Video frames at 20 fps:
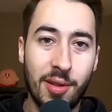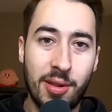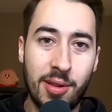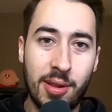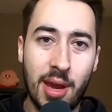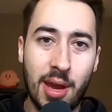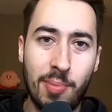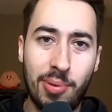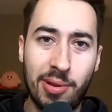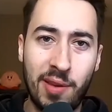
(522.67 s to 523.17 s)

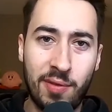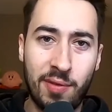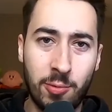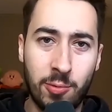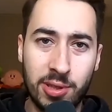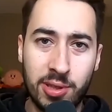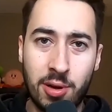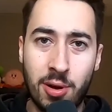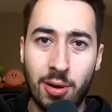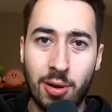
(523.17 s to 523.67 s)
I believe it
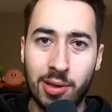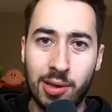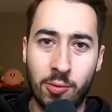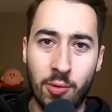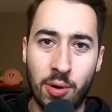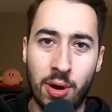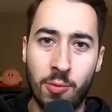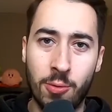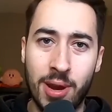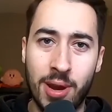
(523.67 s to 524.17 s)
was called
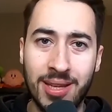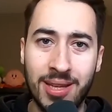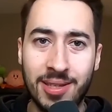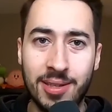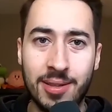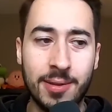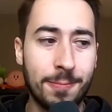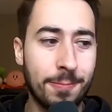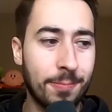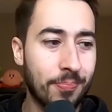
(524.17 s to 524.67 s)

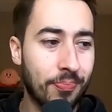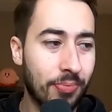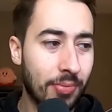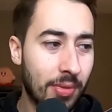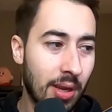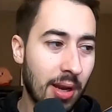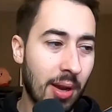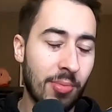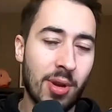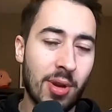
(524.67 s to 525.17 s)
Arrest.
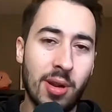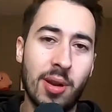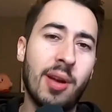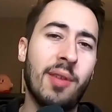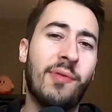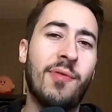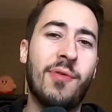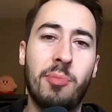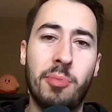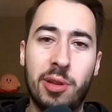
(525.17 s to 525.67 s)
I'm
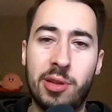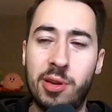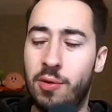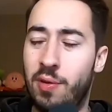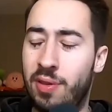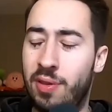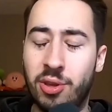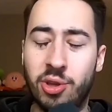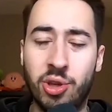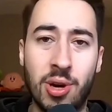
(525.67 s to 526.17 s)
not familiar
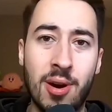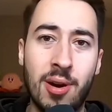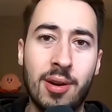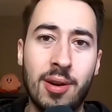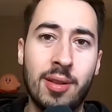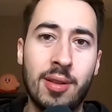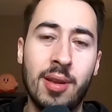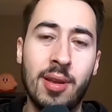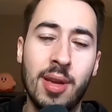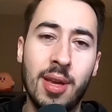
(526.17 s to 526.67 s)
with the
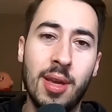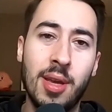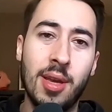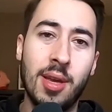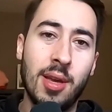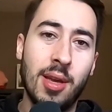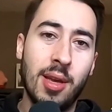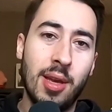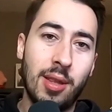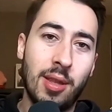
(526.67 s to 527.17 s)
jargon,
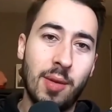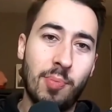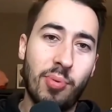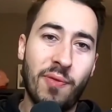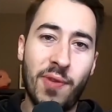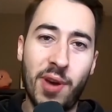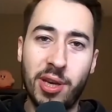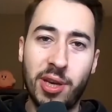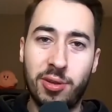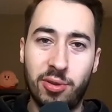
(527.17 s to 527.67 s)
the
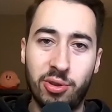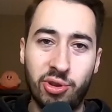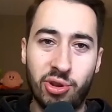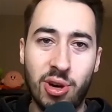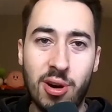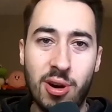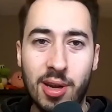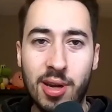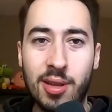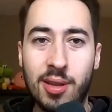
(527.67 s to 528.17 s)
professional
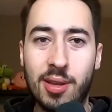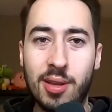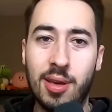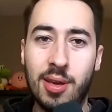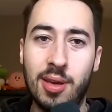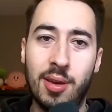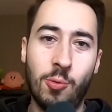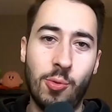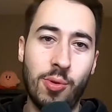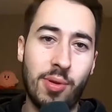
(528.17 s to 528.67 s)

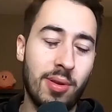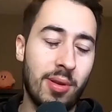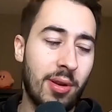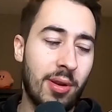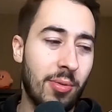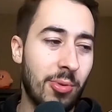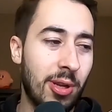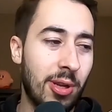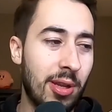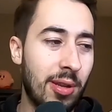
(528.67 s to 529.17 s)
jargon within the
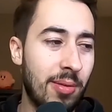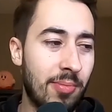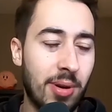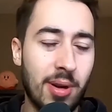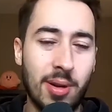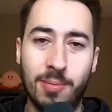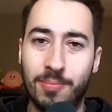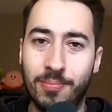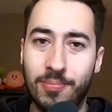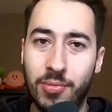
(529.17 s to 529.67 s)
community,
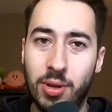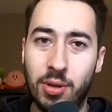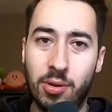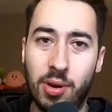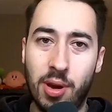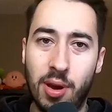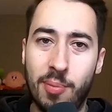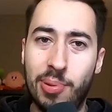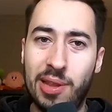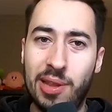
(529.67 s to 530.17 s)
but
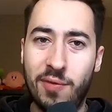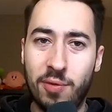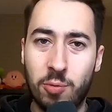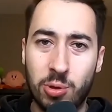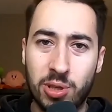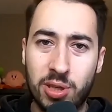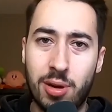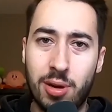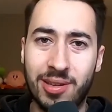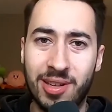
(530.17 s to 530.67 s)
I believe it
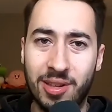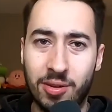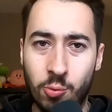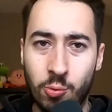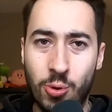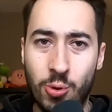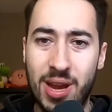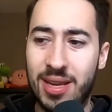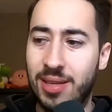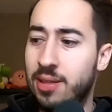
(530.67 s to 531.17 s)
was called
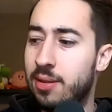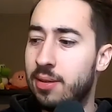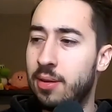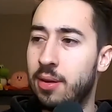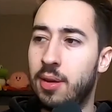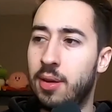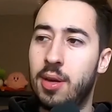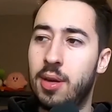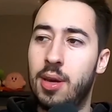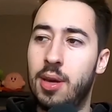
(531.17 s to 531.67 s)

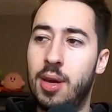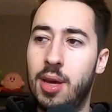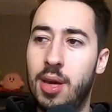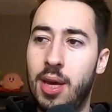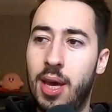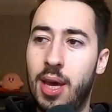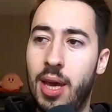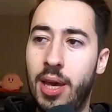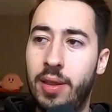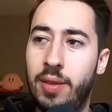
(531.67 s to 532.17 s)
Arrest.
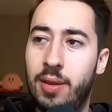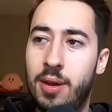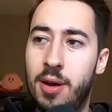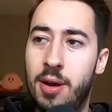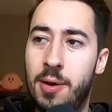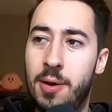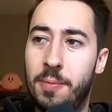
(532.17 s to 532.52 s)
And